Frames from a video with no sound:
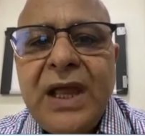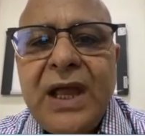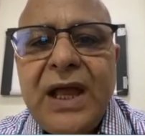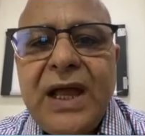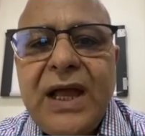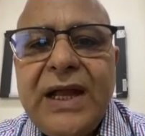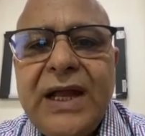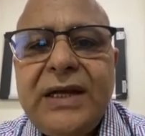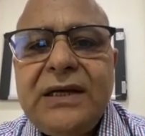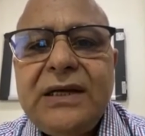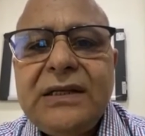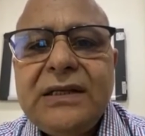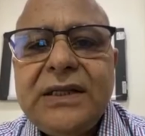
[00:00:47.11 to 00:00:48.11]
And
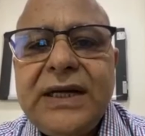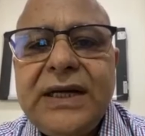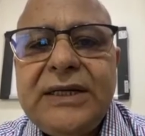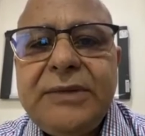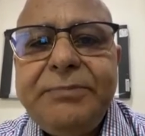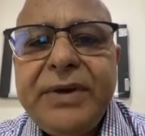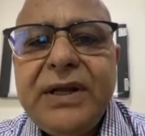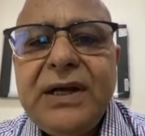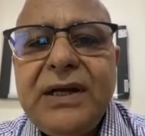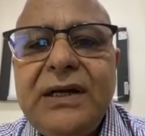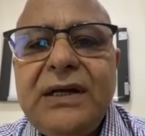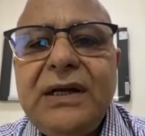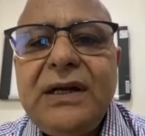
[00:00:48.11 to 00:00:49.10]
the
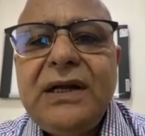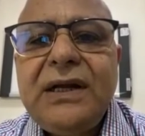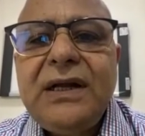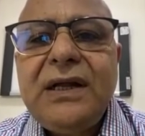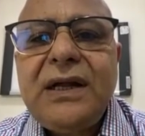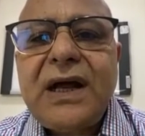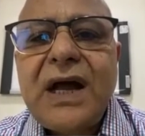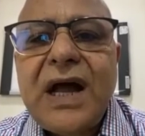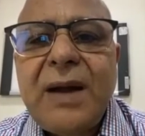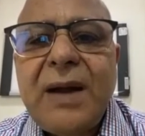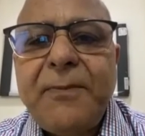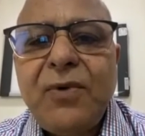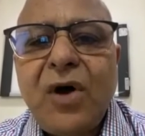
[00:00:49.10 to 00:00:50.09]
typical
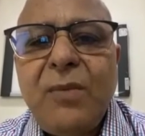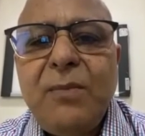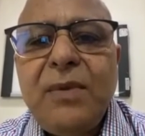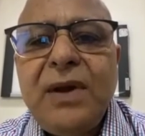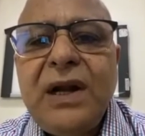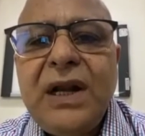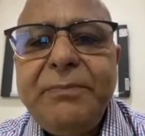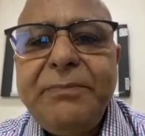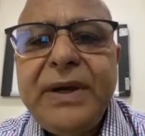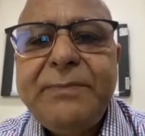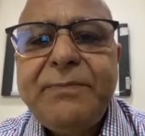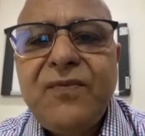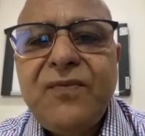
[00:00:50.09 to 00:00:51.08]
abnormal
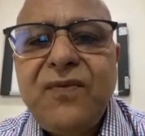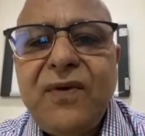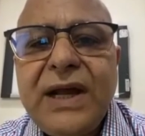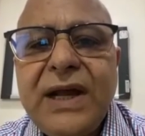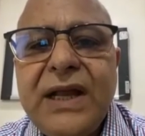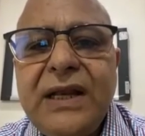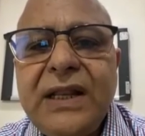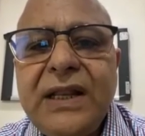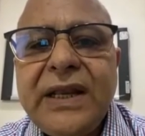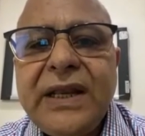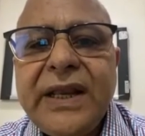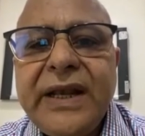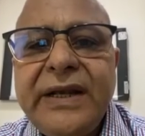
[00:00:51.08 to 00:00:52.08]
lipid profile in
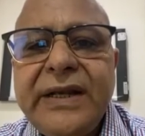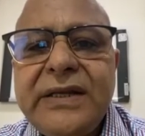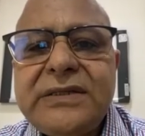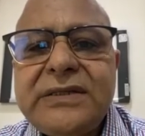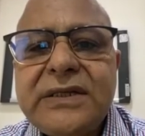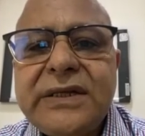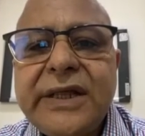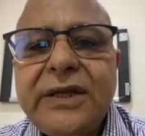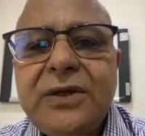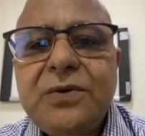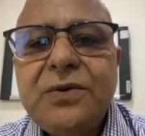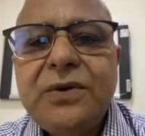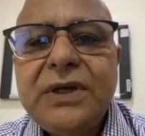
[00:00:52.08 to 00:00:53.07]
Indian
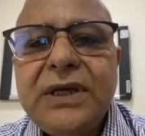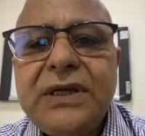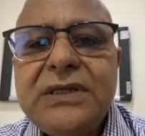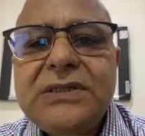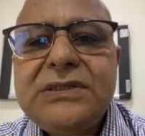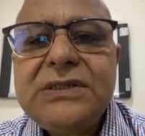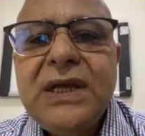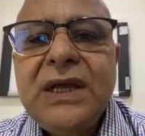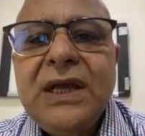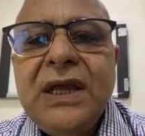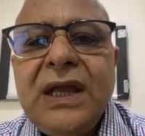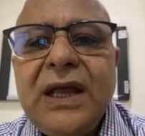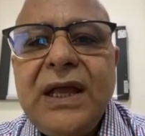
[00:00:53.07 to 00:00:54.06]
scenario is
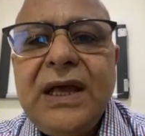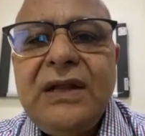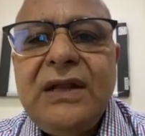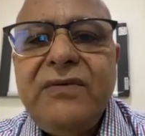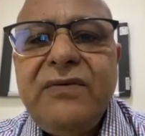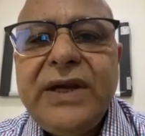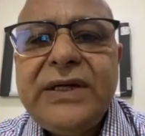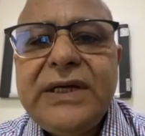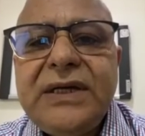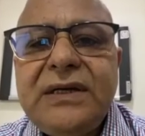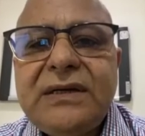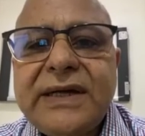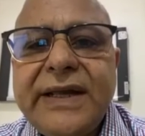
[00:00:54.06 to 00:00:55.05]
elevated
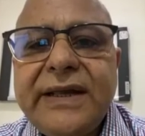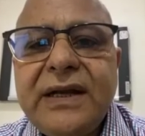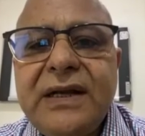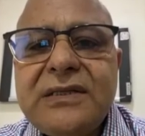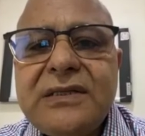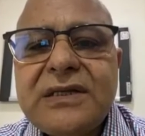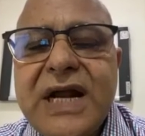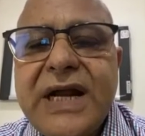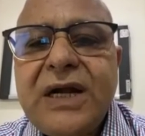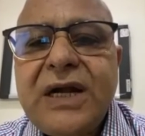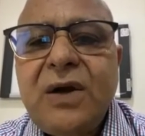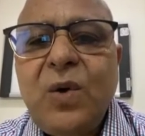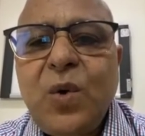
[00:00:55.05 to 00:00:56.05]

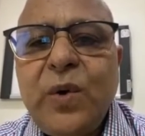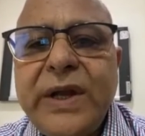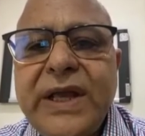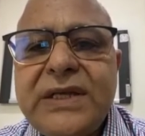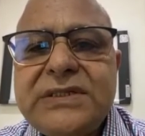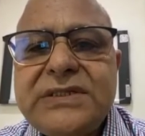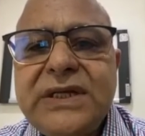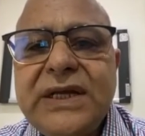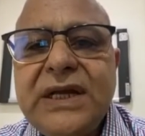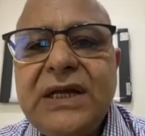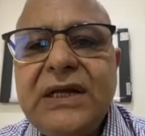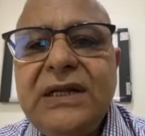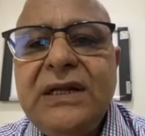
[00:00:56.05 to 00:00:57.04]
triglyceride, low
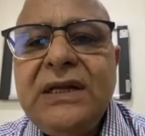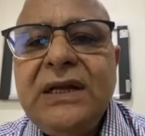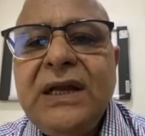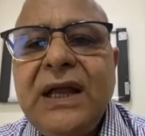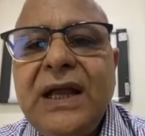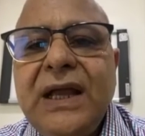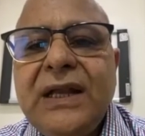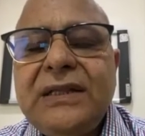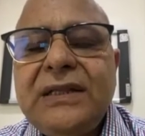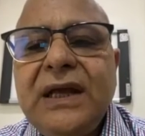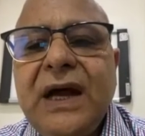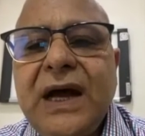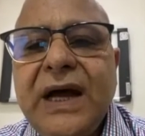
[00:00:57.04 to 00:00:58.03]
HDL, and the
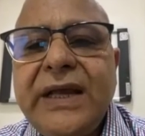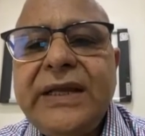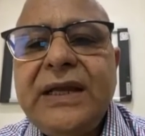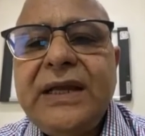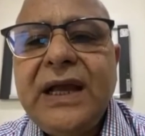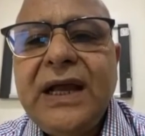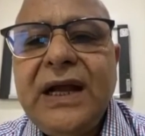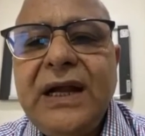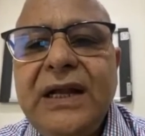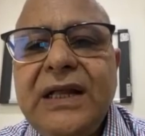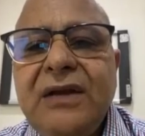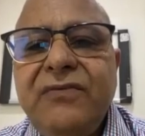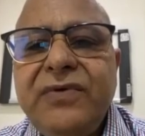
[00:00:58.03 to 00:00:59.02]
high
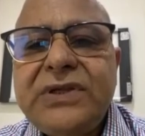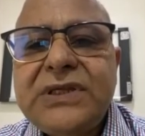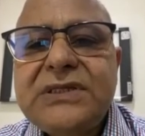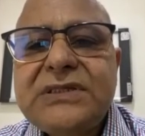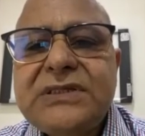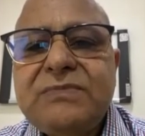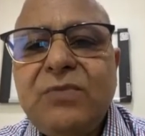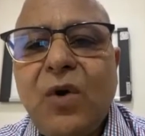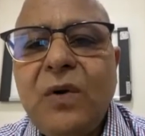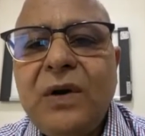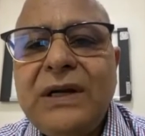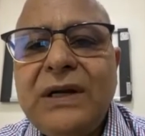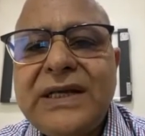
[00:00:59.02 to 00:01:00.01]
LDL, which is
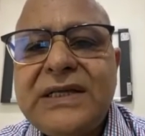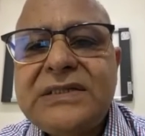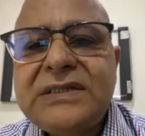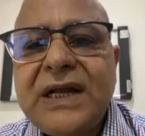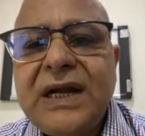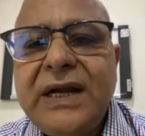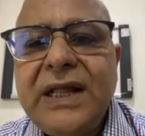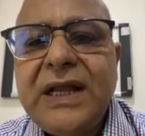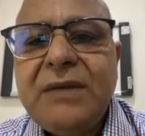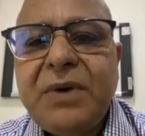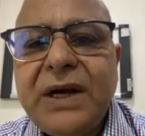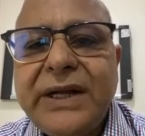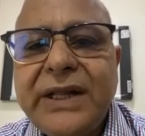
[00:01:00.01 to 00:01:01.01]
small, dense LDL
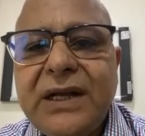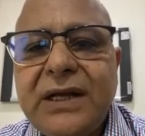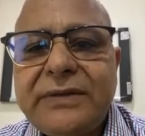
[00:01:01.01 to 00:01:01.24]
particle.